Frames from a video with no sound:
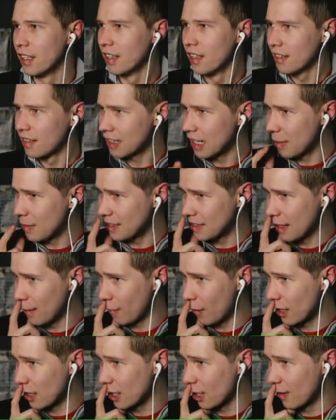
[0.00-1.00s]
So let me see if
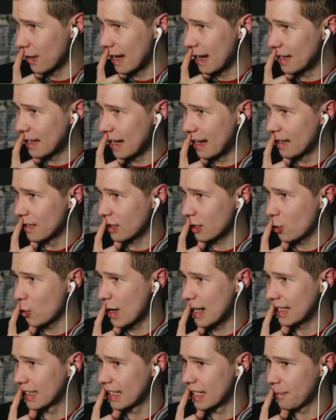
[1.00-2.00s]
I can go ahead and
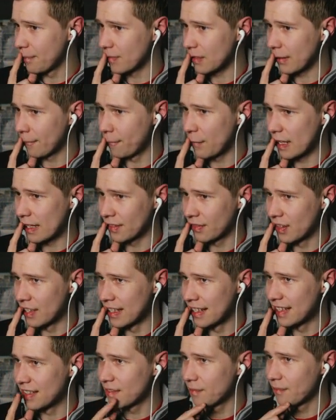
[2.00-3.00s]
quickly fix
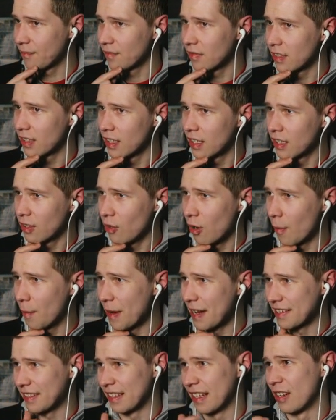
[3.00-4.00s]
these. Well,
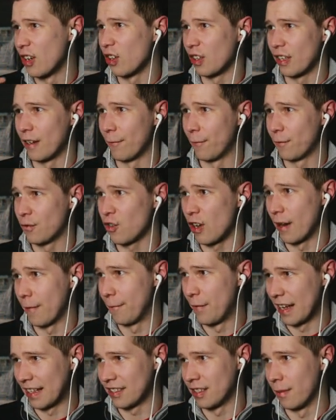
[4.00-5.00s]
basically, I'm not going to try to
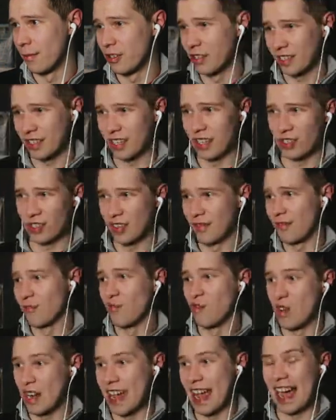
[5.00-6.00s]
fix them. I'm just going to
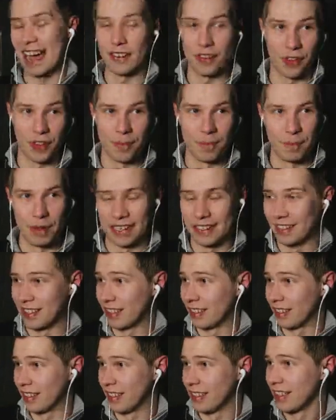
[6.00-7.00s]
re-add them,
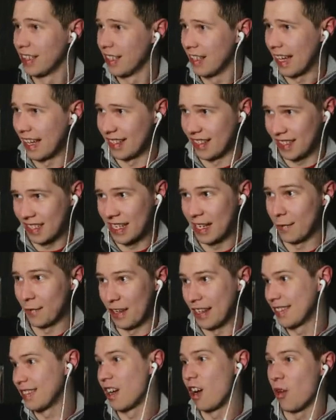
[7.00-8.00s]
basically, and see if
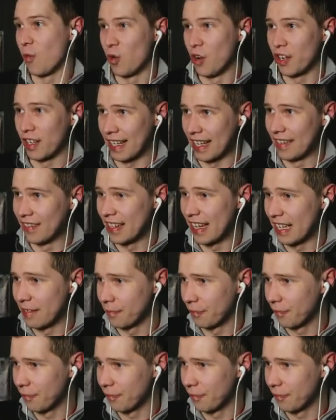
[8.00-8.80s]
they start working then.